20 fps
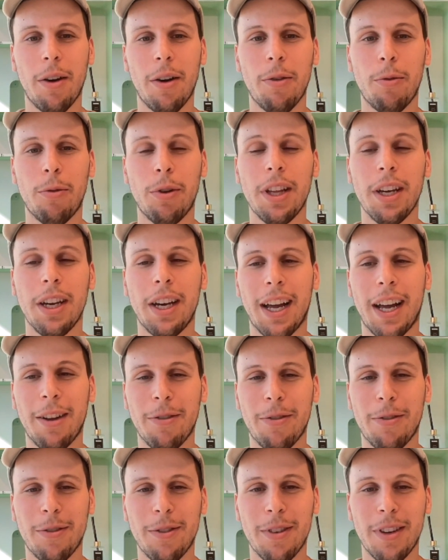really kind
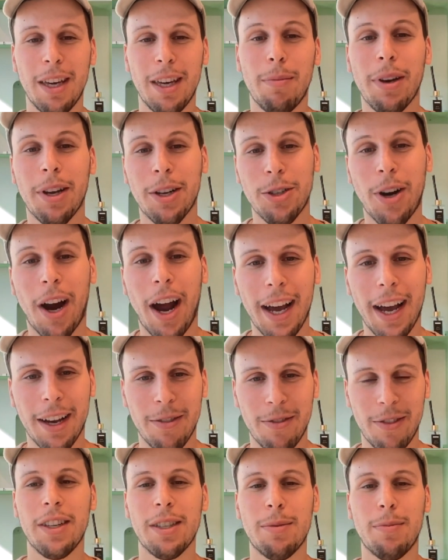of keeping track
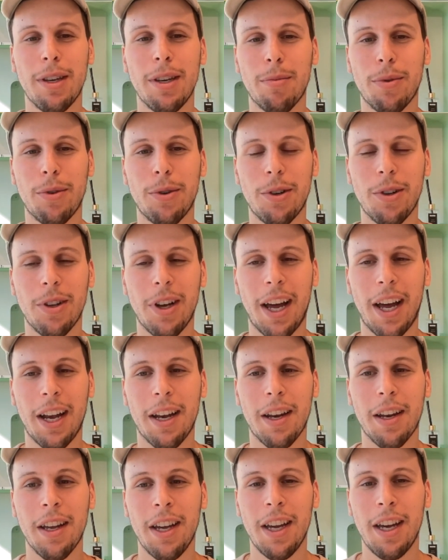of these people
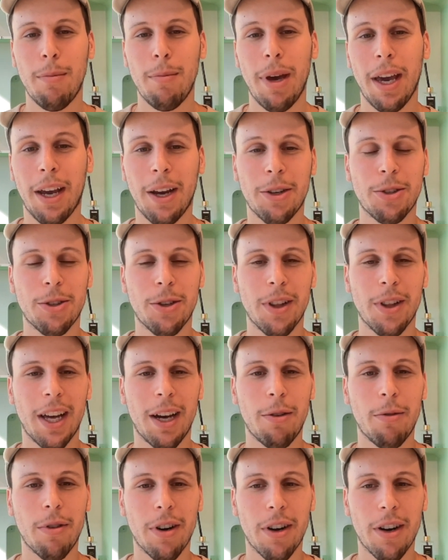and making sure
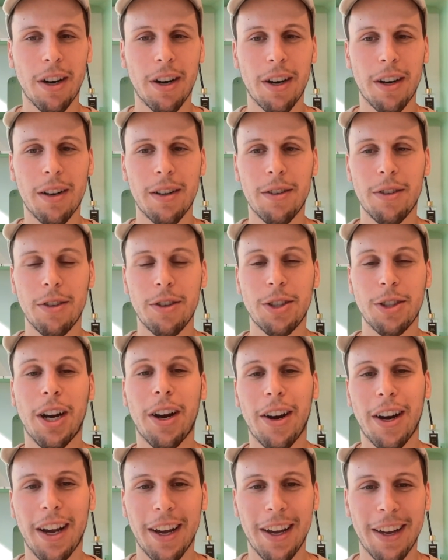that we're
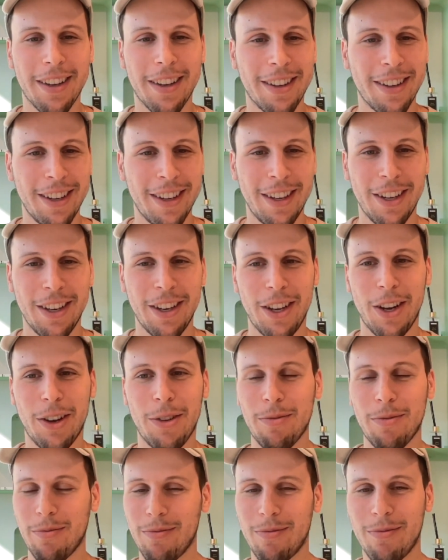sharing
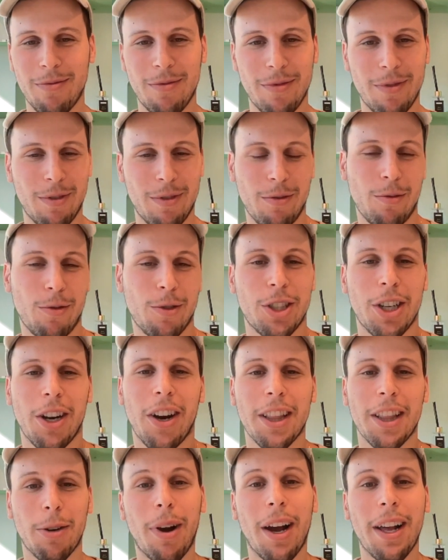
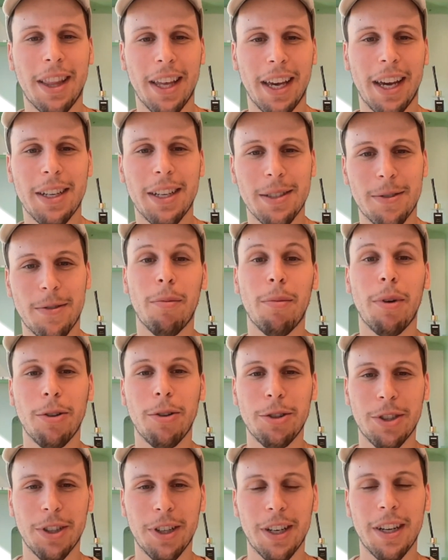the right things from
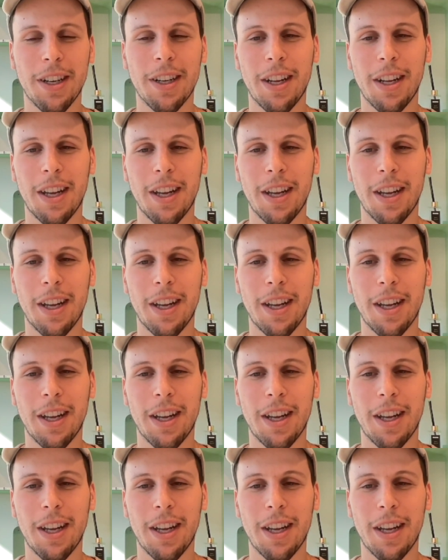Notion